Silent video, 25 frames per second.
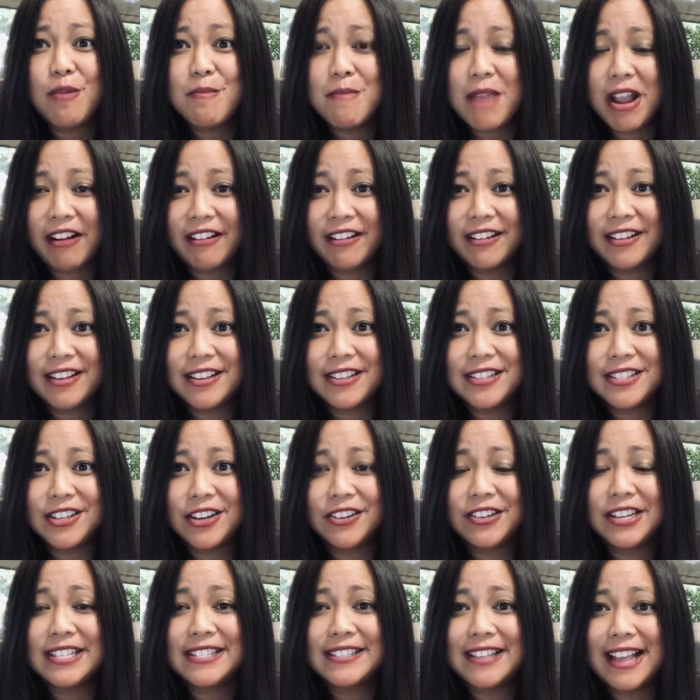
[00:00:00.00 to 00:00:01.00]
Americans
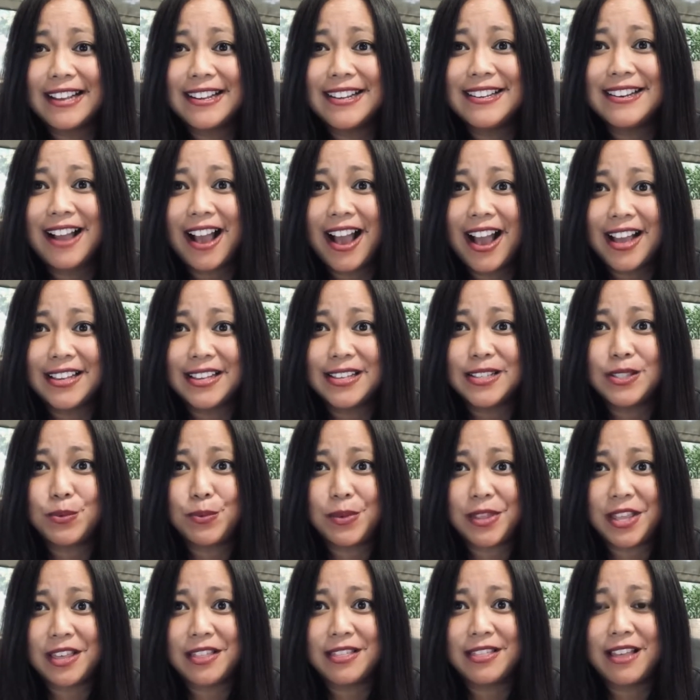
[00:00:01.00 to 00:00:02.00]
are the second highest
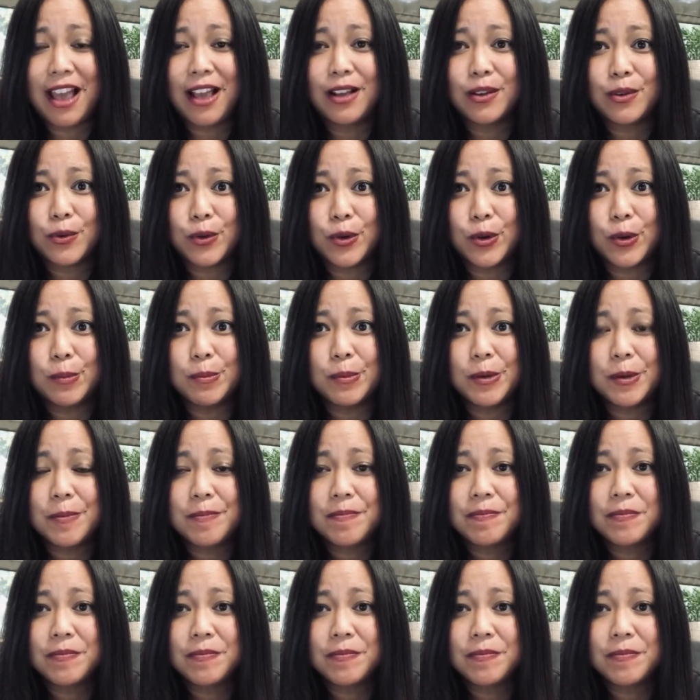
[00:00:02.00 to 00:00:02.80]
within that group.